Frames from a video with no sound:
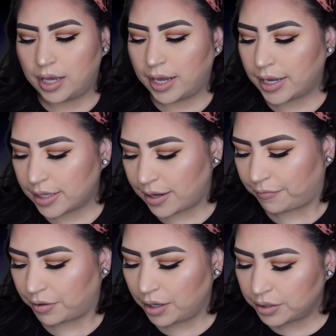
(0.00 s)
And then
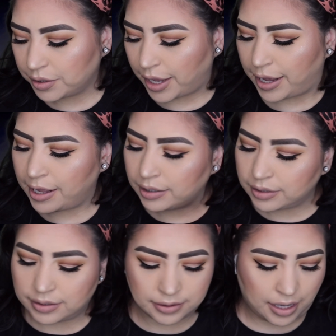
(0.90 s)
after I do that,
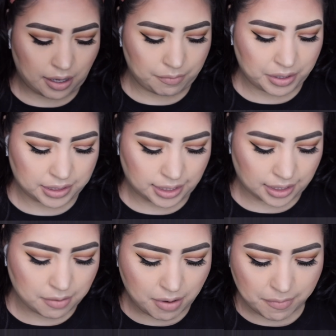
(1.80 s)
I'll be
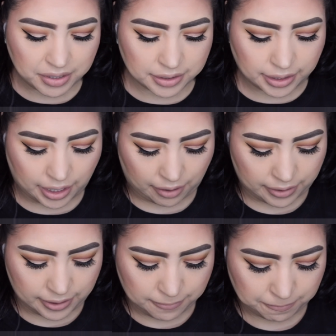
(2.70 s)
taking my
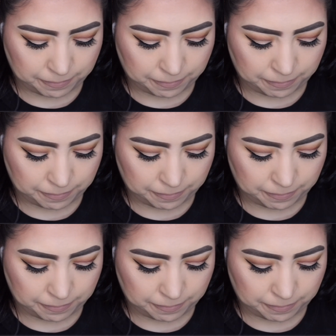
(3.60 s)
mascara.